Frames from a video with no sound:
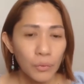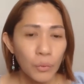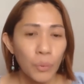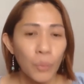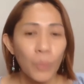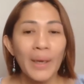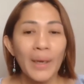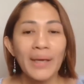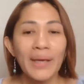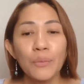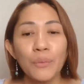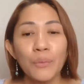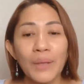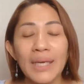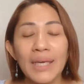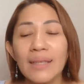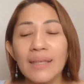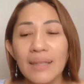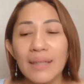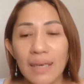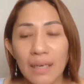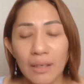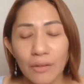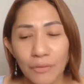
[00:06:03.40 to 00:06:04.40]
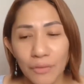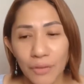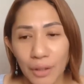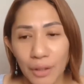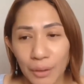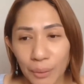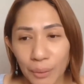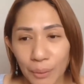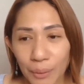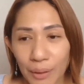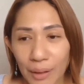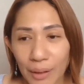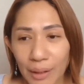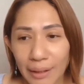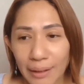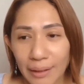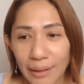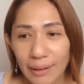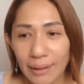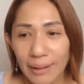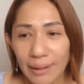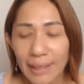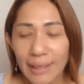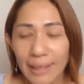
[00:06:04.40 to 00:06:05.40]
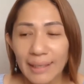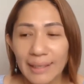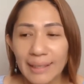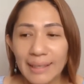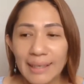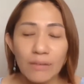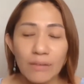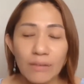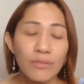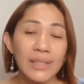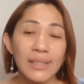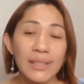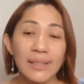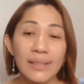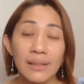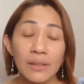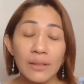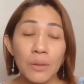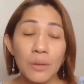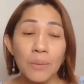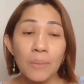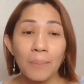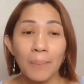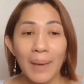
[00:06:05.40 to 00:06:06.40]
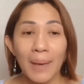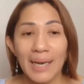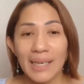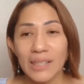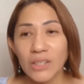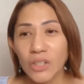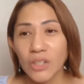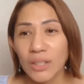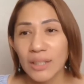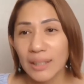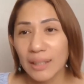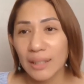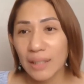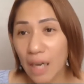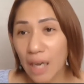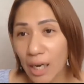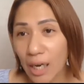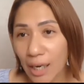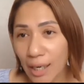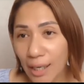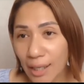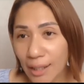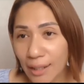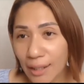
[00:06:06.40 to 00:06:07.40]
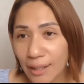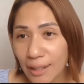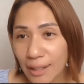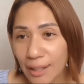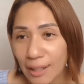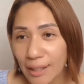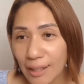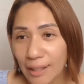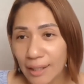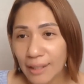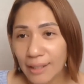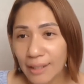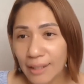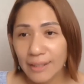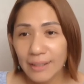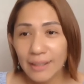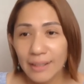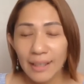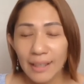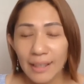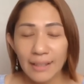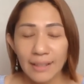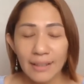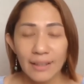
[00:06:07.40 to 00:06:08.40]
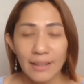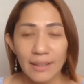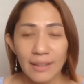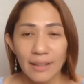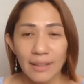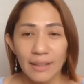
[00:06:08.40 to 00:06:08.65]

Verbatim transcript: when we love the Lord, He give us a compassionate heart that